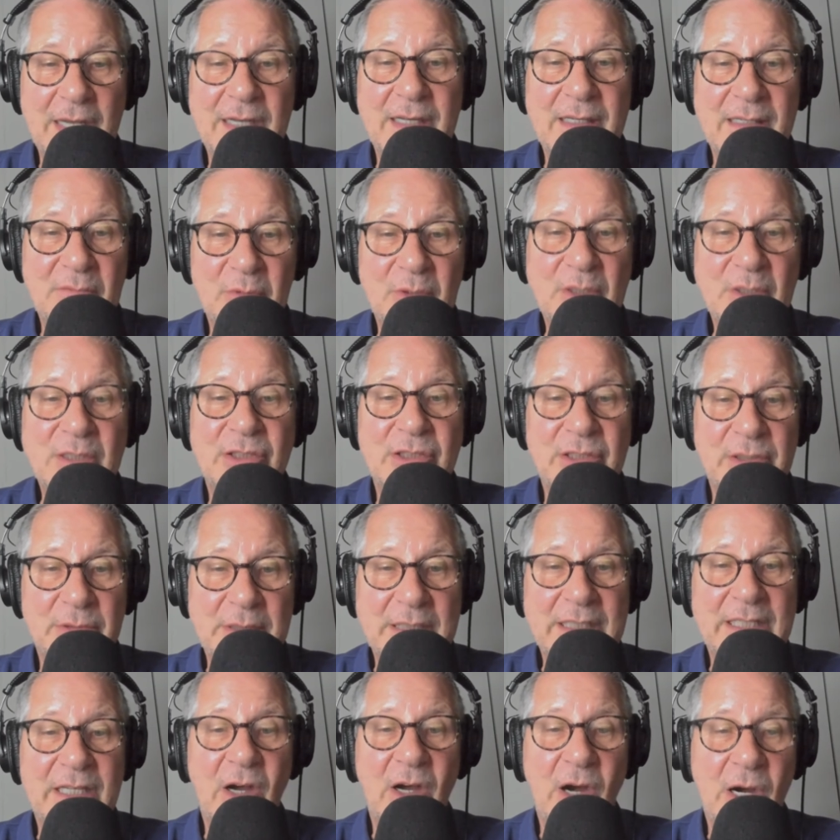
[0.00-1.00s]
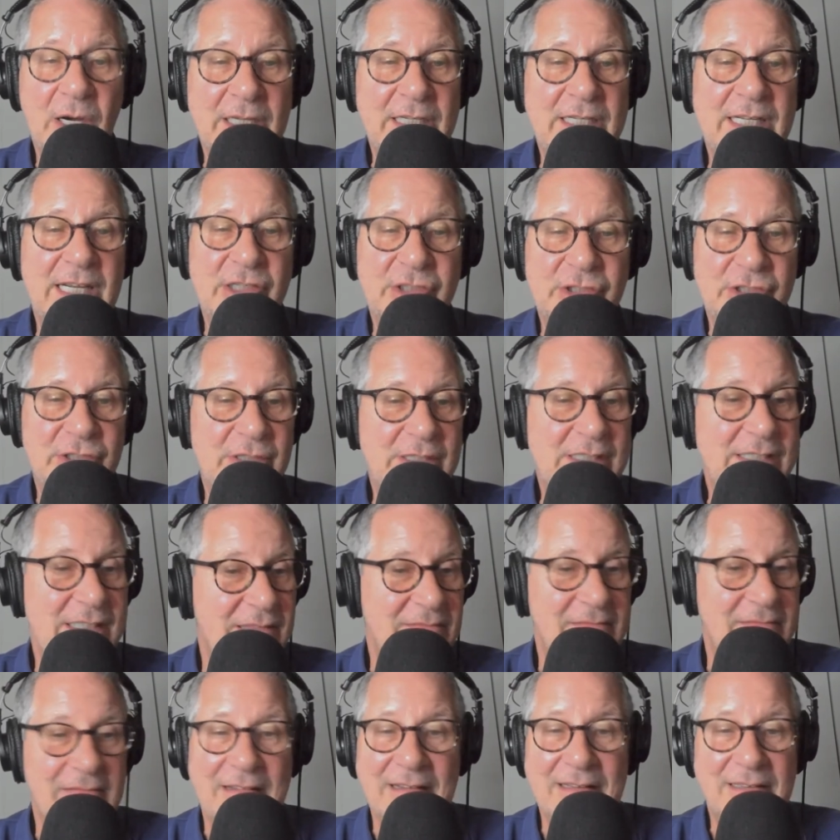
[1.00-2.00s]
he would doing the architectures.
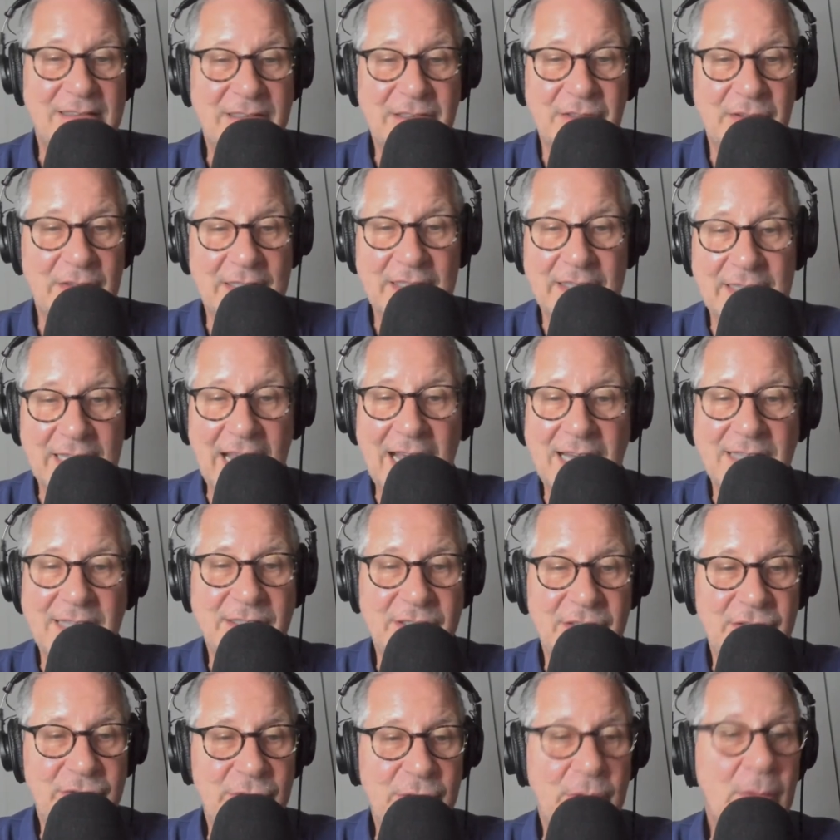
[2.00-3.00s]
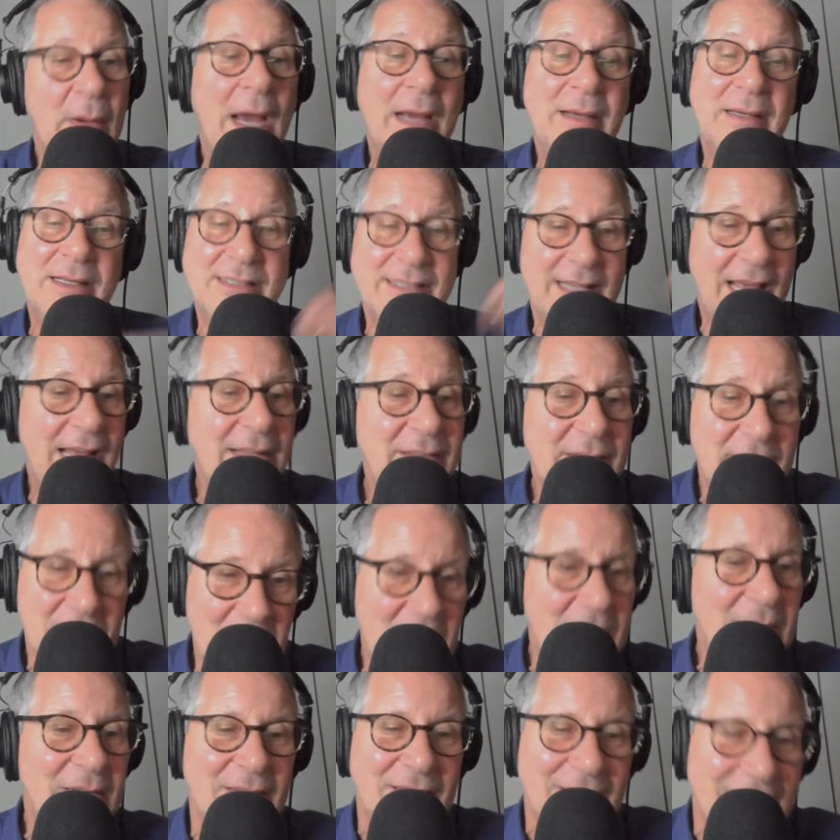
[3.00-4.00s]
Is, do you think that's true? Because that's,
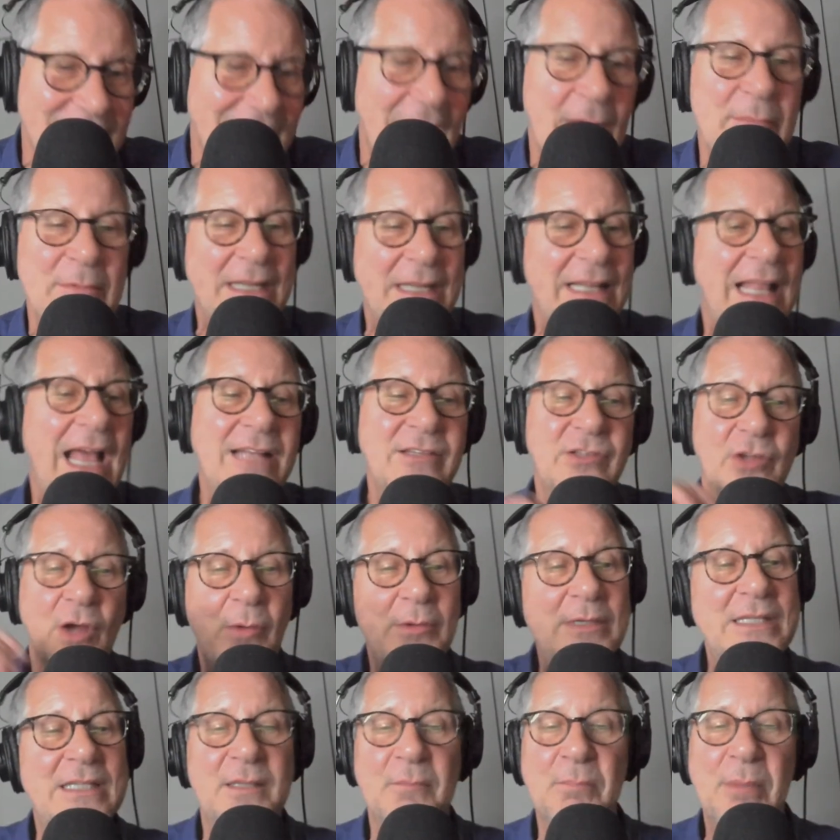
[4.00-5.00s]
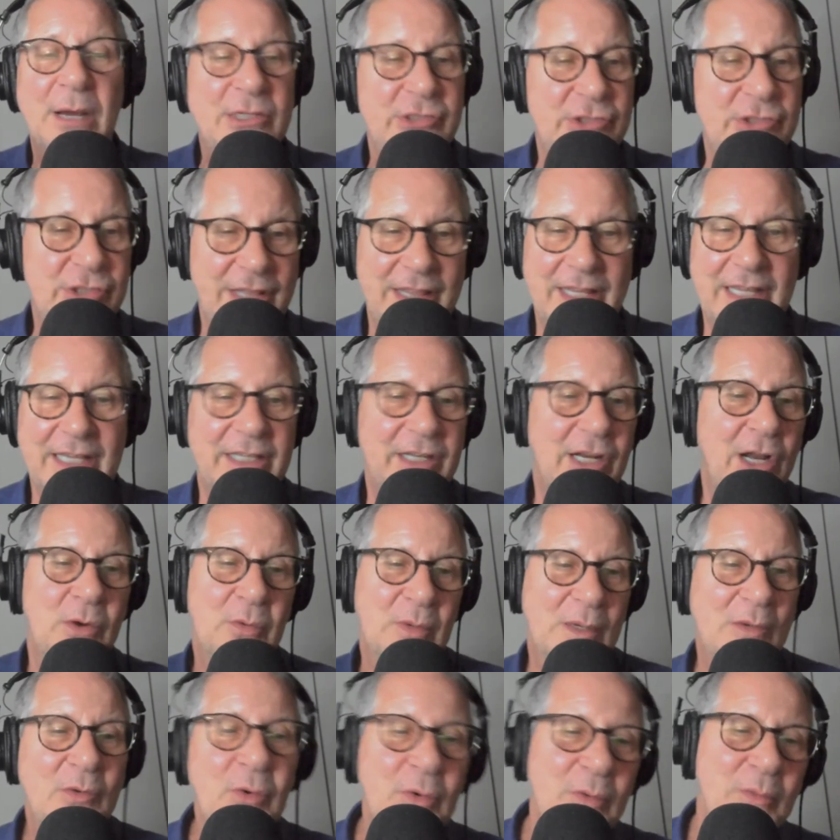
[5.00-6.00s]
I mean, that's always the budget thing. You
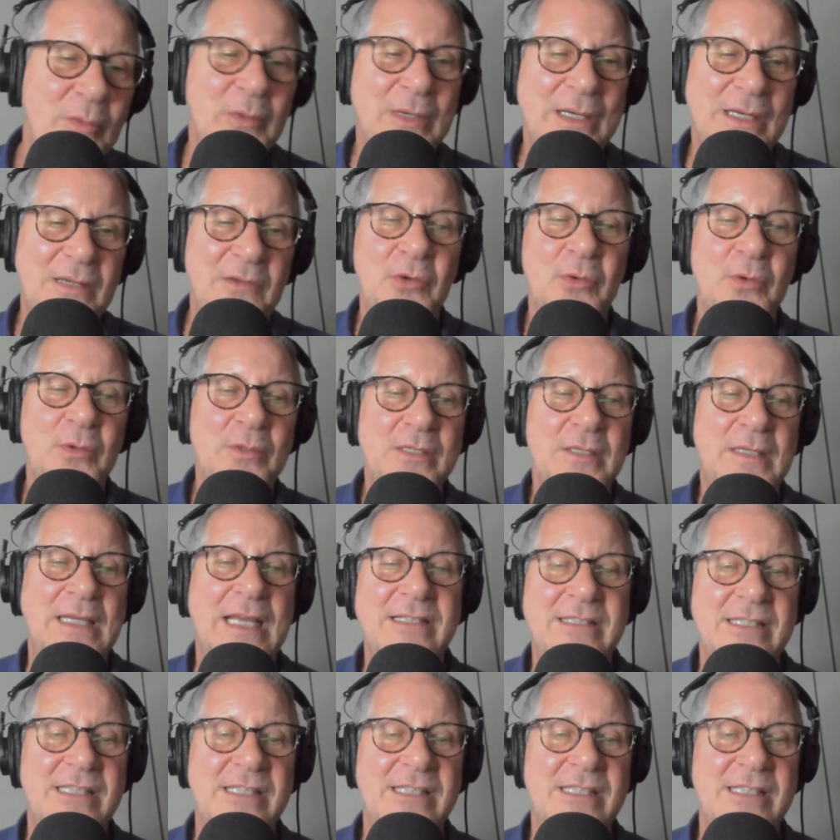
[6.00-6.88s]
know, who where, who gets